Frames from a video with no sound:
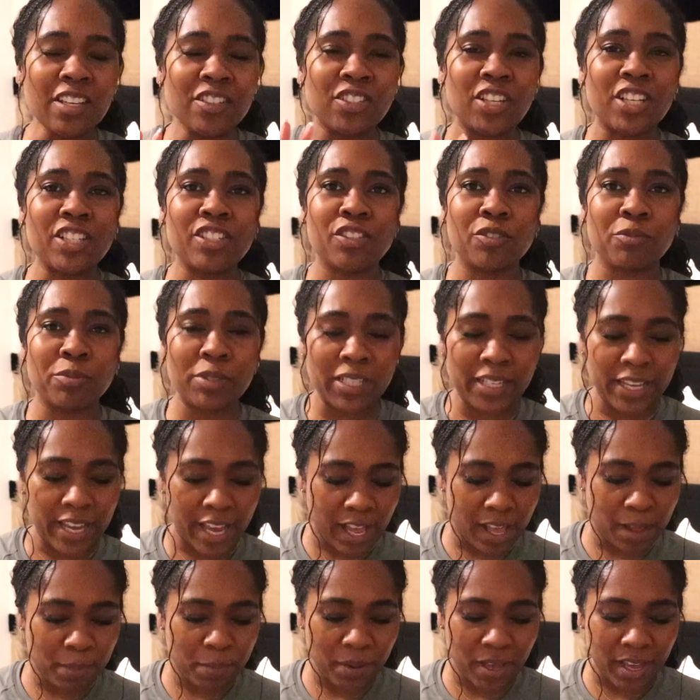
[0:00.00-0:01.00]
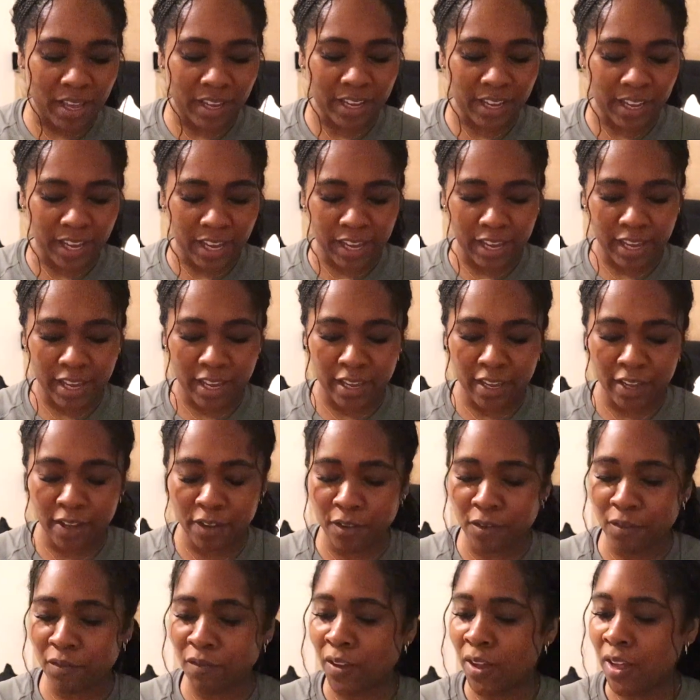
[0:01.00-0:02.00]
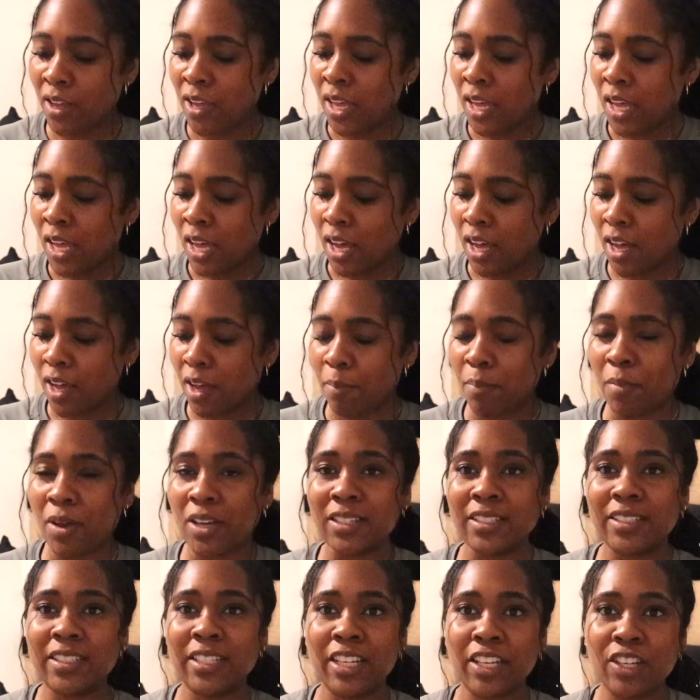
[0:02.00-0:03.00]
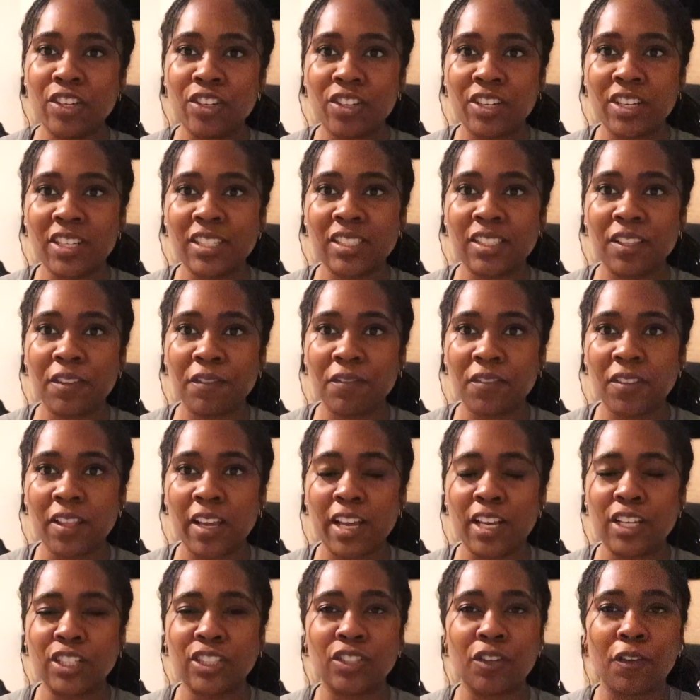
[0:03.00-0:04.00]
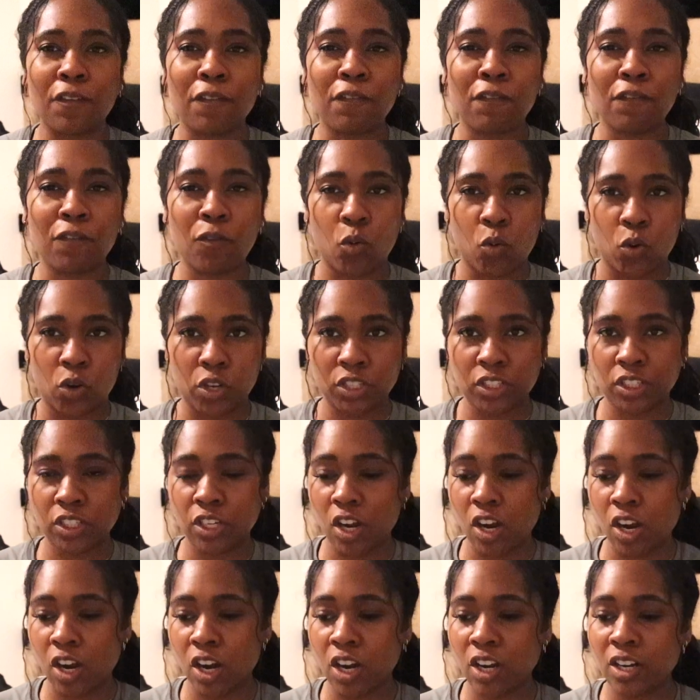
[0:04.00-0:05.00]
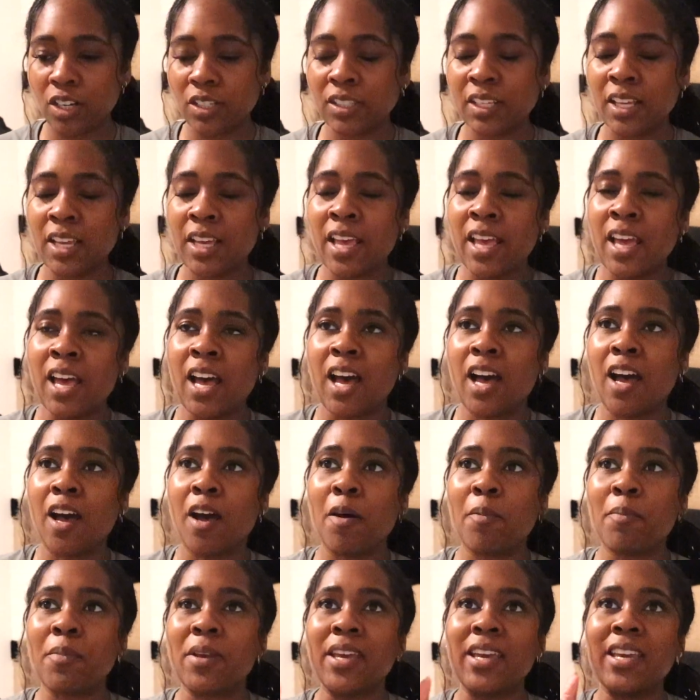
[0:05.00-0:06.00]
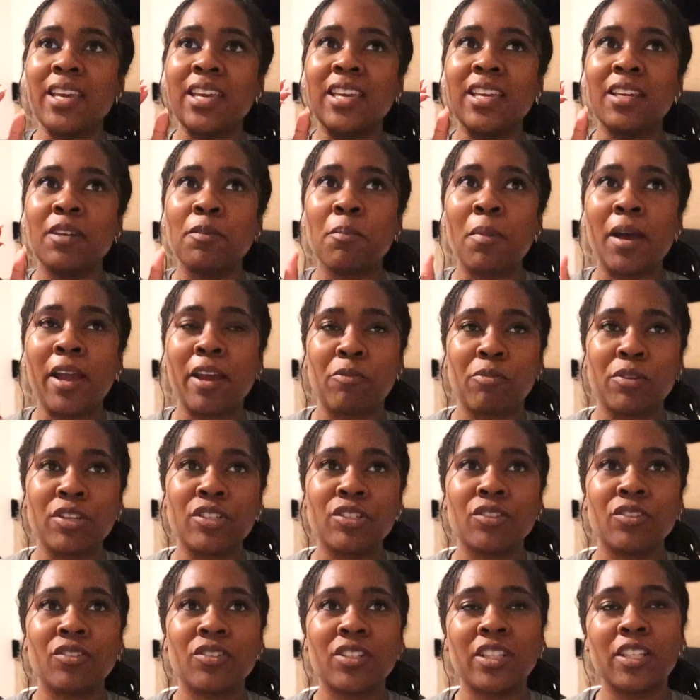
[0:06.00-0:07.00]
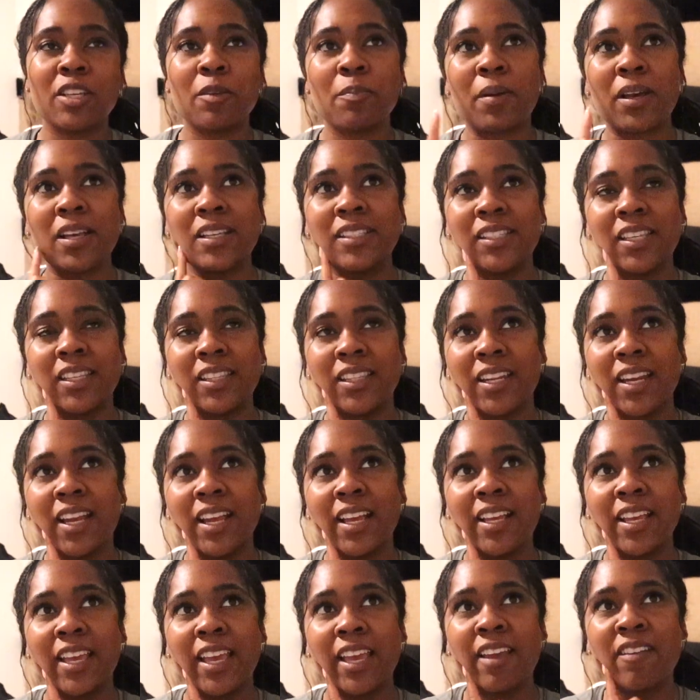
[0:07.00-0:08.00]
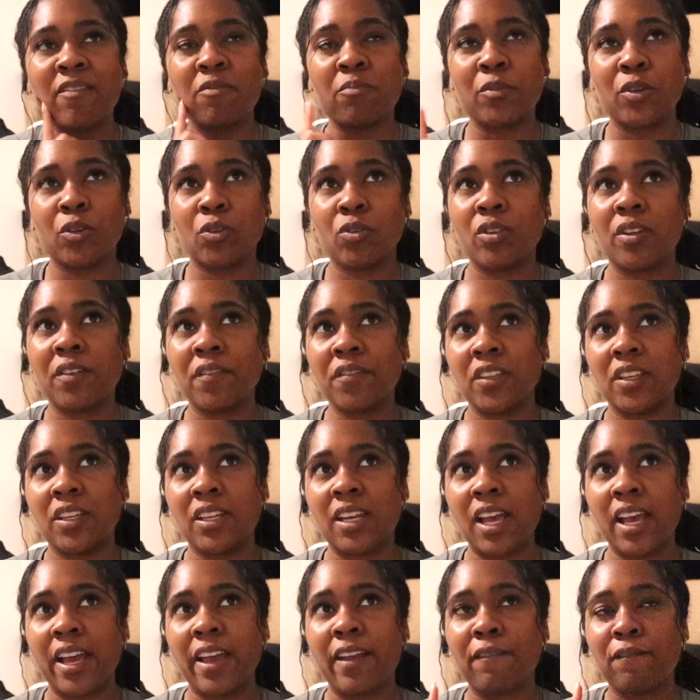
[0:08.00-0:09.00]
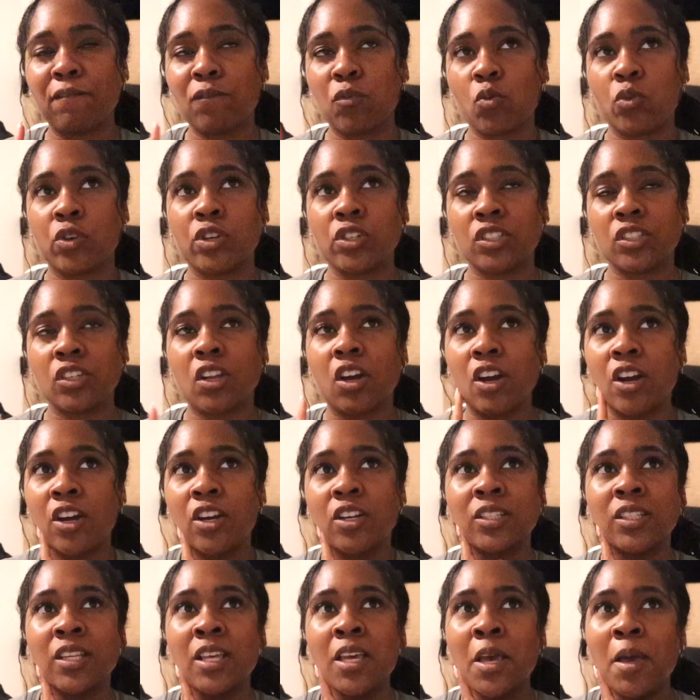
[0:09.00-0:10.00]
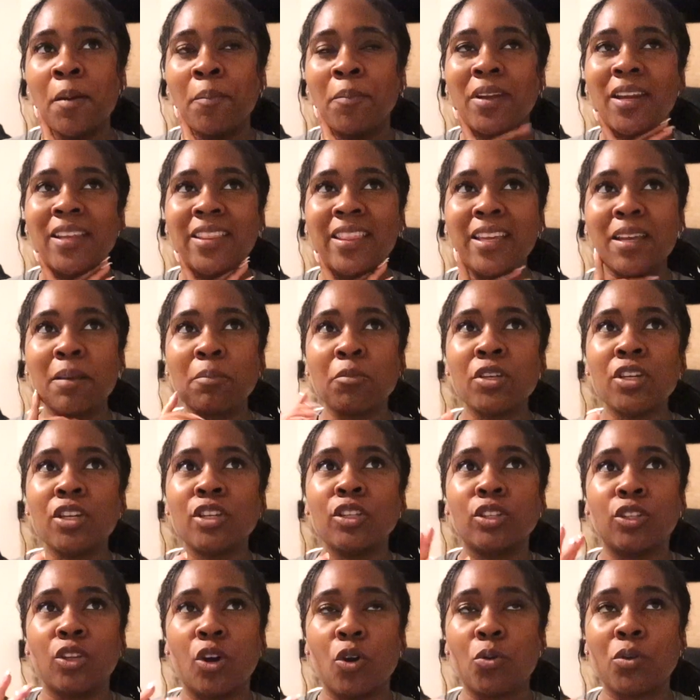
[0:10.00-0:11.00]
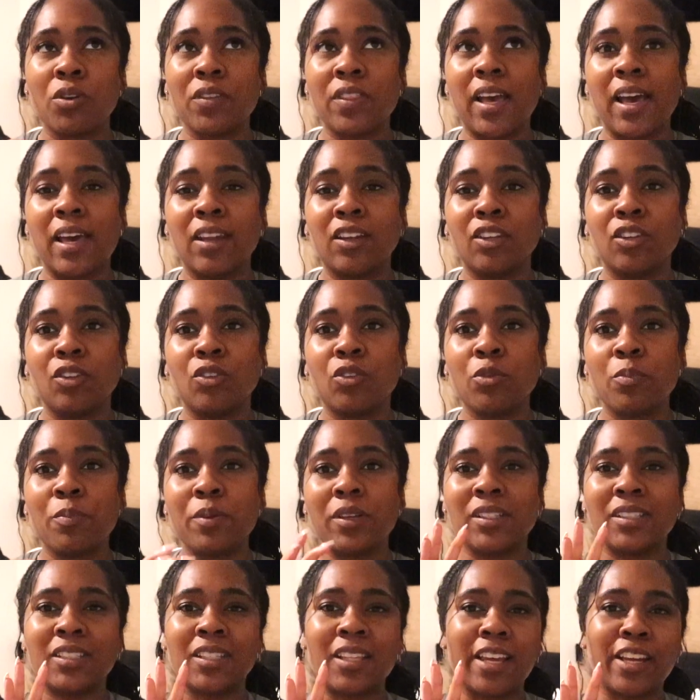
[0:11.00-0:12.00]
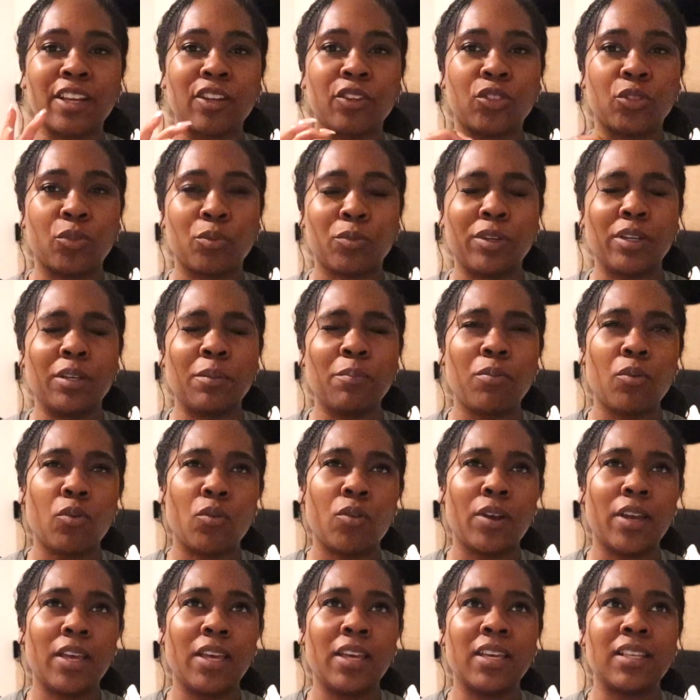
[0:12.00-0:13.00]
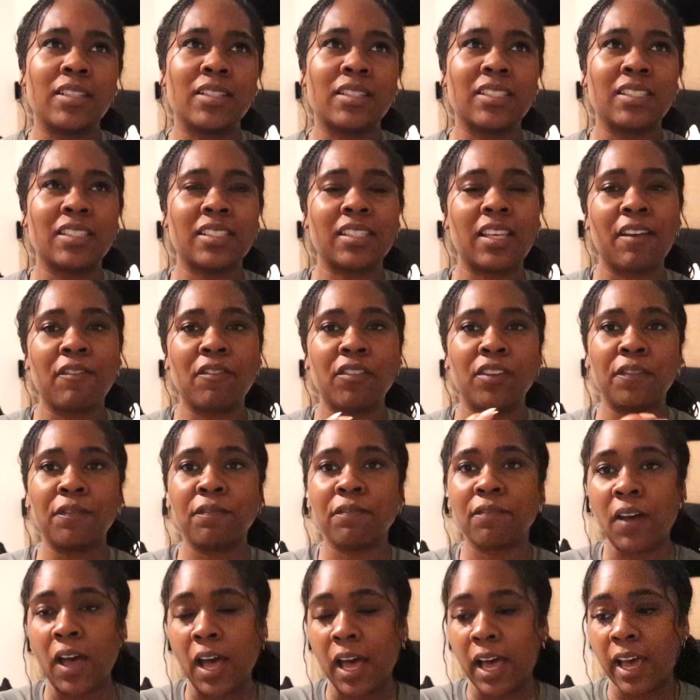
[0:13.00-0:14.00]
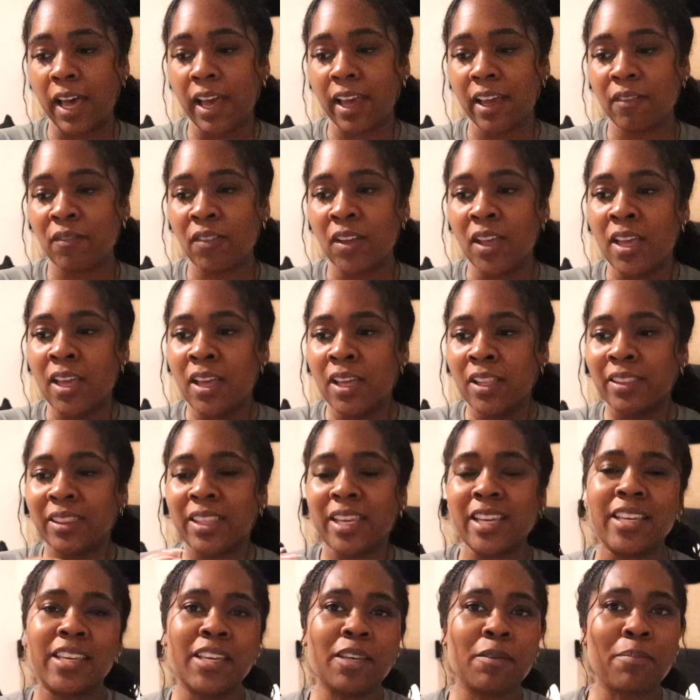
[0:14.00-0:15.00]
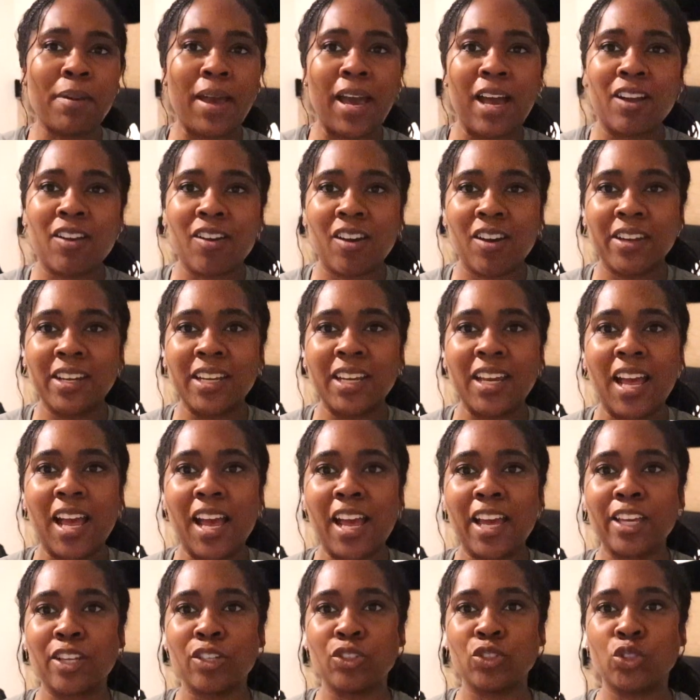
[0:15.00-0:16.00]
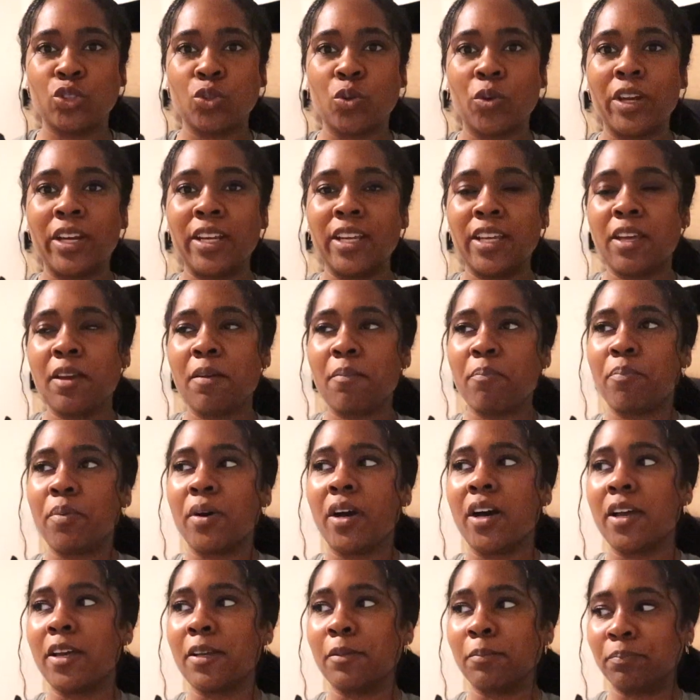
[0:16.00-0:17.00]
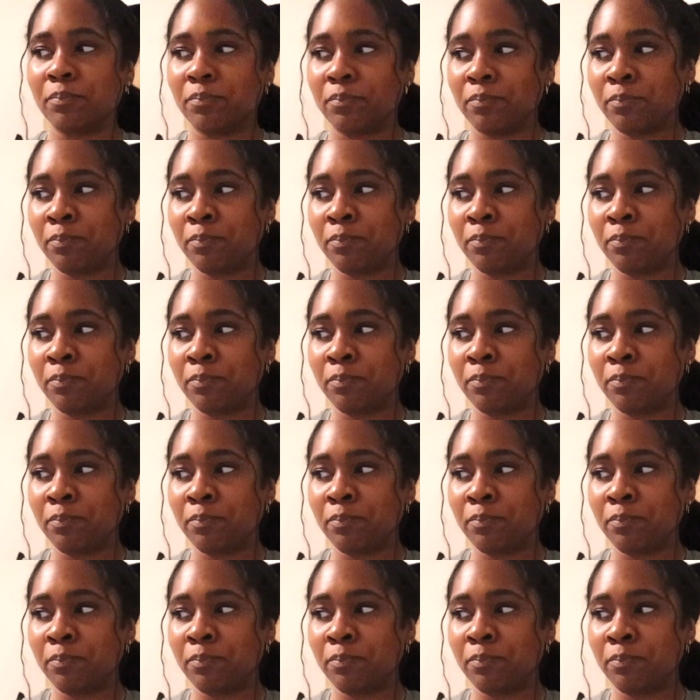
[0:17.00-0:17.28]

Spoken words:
Just to recap, I gave Tender is the Flesh 4 stars. In my original clip, I said that I gave Middle of the Night 4 stars, but I think I'm gonna lower that a little bit to like a 3.75. Thinking back on it, I enjoyed it, but